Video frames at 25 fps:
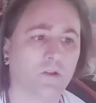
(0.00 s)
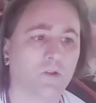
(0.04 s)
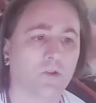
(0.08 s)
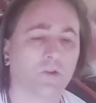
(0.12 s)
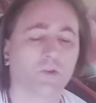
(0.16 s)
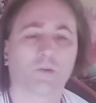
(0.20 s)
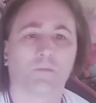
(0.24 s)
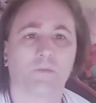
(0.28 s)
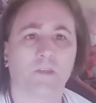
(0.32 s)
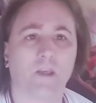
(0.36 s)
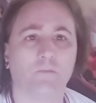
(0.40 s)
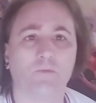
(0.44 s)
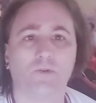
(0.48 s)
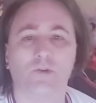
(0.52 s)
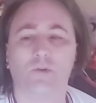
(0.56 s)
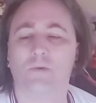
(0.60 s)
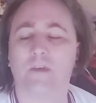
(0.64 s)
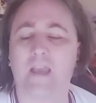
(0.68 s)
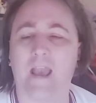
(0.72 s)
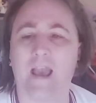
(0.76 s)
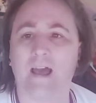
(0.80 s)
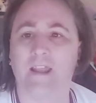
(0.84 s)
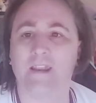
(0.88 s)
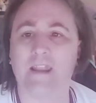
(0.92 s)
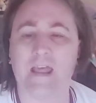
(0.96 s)
Sometimes you
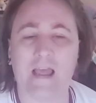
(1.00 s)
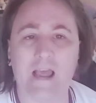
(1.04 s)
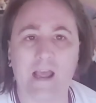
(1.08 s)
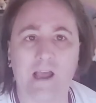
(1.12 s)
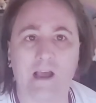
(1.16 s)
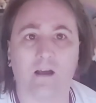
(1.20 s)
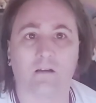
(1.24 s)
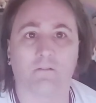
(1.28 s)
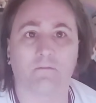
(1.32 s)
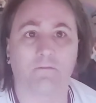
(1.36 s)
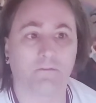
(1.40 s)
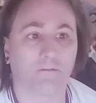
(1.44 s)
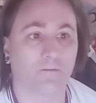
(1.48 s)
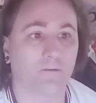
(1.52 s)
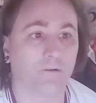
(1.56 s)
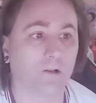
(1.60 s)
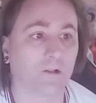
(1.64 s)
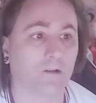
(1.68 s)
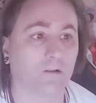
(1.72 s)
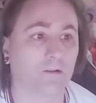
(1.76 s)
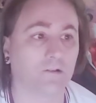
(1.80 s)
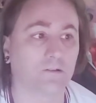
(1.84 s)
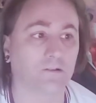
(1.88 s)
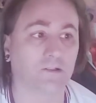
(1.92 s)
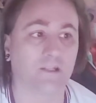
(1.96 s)
can have
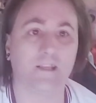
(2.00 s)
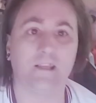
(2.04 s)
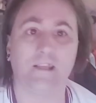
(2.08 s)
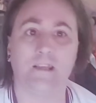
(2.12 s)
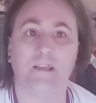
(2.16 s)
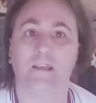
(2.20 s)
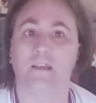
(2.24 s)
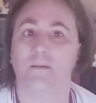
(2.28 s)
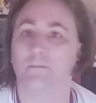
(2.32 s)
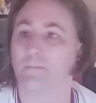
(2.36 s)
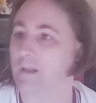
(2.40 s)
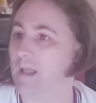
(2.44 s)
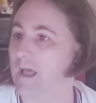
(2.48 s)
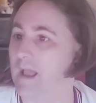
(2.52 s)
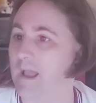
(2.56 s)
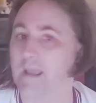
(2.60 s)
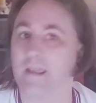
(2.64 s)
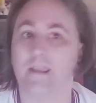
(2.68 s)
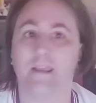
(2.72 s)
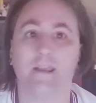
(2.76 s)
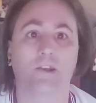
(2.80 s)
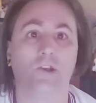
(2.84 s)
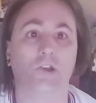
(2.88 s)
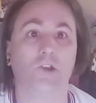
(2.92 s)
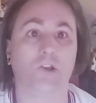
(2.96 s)
league
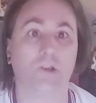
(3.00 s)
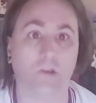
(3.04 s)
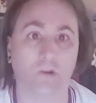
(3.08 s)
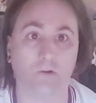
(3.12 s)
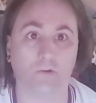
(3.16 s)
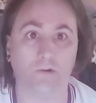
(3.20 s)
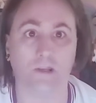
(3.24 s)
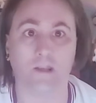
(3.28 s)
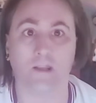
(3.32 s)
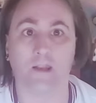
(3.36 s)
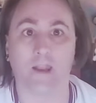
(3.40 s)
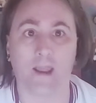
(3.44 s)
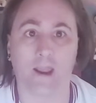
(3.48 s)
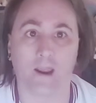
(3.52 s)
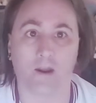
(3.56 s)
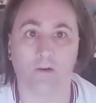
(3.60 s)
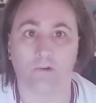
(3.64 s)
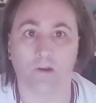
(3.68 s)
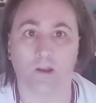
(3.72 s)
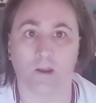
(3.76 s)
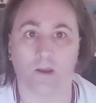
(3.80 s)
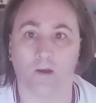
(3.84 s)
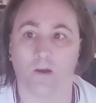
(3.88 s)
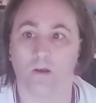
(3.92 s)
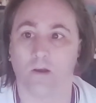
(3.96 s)
play in a union
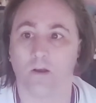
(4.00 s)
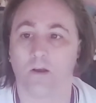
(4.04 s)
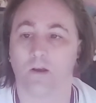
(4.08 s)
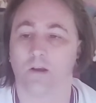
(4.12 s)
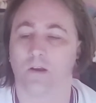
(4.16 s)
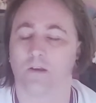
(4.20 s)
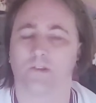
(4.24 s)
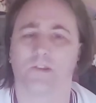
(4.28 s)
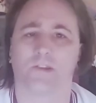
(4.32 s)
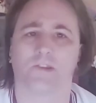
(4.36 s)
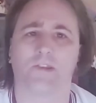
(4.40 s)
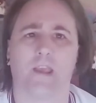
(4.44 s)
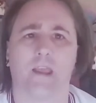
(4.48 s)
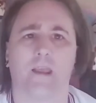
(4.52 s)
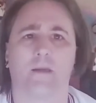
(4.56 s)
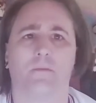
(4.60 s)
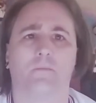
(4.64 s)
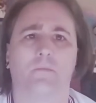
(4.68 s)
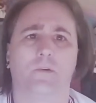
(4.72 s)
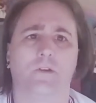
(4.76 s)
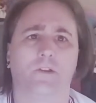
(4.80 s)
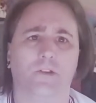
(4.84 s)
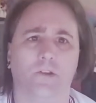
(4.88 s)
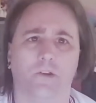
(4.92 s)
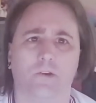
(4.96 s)
area. It's the same
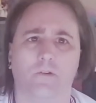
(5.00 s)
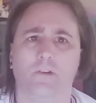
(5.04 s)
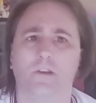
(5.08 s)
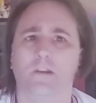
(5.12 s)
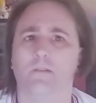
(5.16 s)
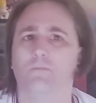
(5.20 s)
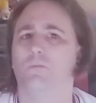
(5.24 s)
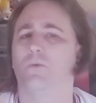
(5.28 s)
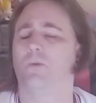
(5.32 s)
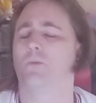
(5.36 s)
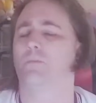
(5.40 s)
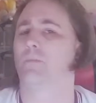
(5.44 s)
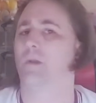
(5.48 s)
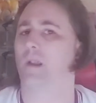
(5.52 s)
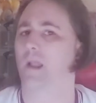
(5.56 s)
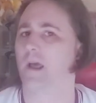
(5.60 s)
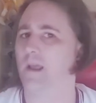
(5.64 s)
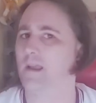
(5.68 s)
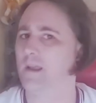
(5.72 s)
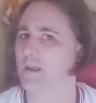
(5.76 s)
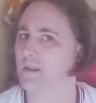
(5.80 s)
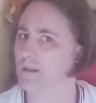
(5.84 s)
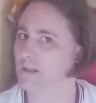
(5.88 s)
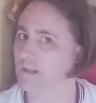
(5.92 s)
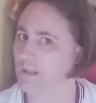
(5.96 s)
with union would
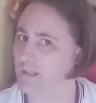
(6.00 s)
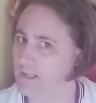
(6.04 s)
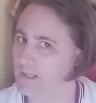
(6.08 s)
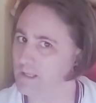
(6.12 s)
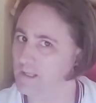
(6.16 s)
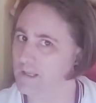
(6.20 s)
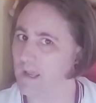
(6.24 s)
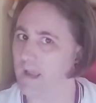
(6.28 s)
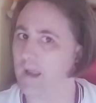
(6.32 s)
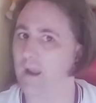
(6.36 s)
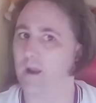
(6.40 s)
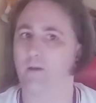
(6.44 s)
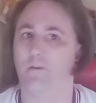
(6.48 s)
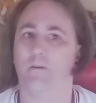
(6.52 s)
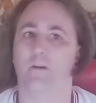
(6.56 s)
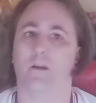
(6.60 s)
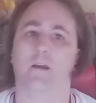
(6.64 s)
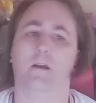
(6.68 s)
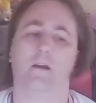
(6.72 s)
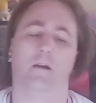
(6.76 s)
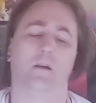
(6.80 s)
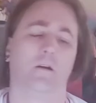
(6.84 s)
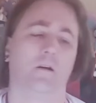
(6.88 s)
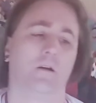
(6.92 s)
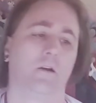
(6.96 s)
play in a league area.